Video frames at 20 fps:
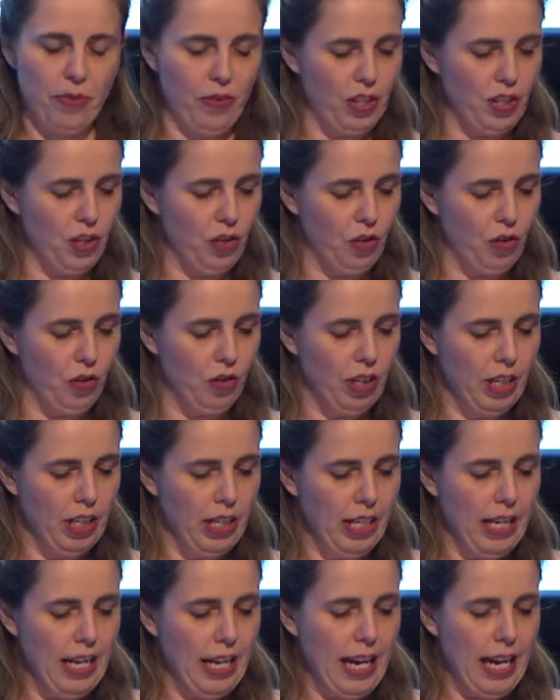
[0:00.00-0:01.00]
professional,
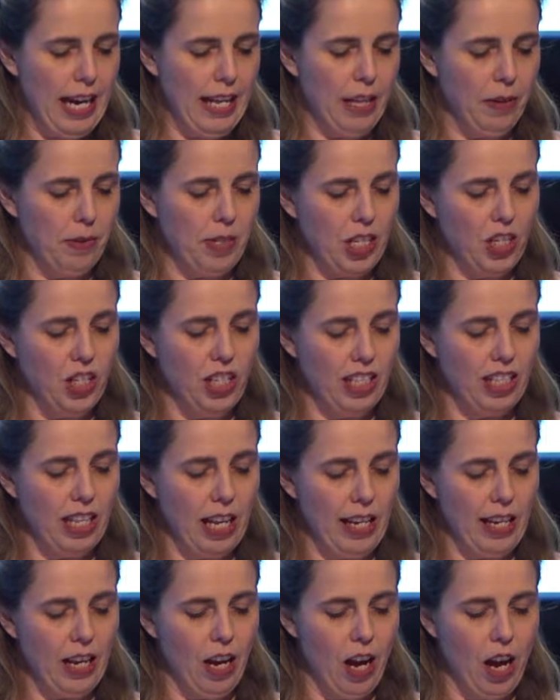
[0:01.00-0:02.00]
and that was actually
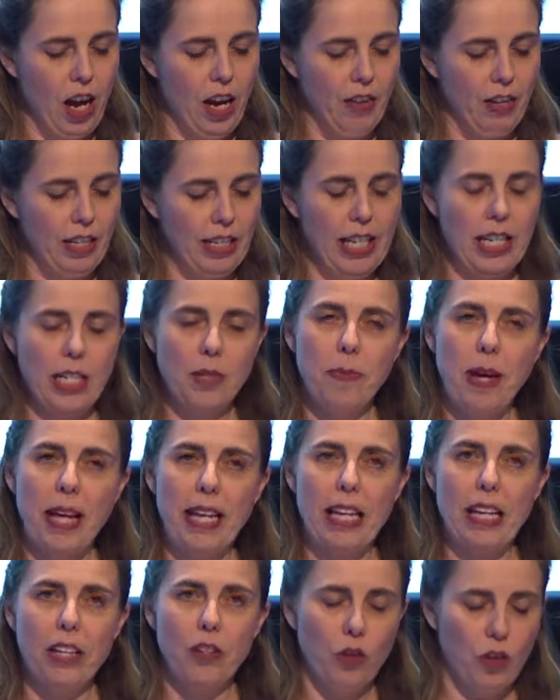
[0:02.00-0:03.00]
slightly higher in
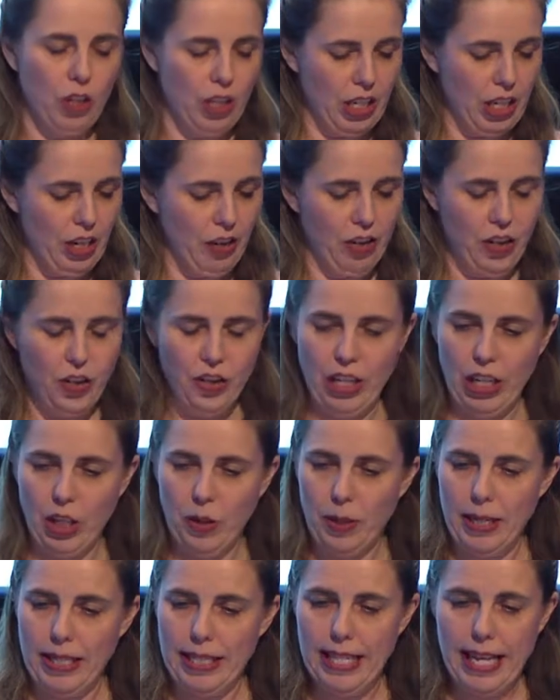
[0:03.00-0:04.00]
Tasmania, Northern Territory
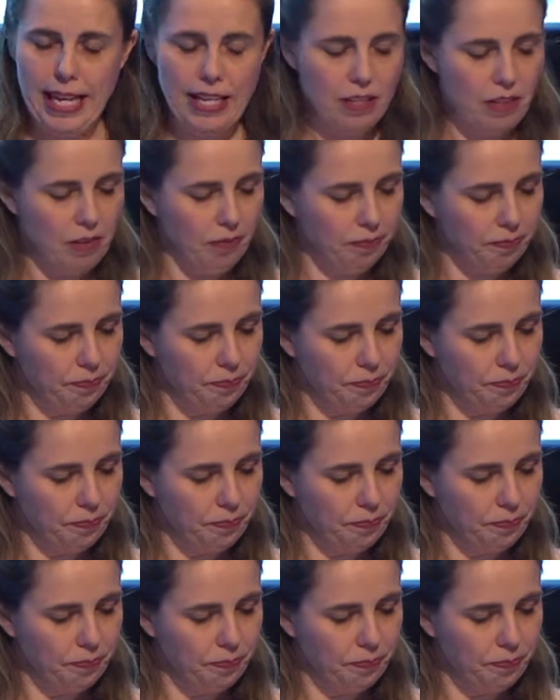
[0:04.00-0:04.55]
and Queensland.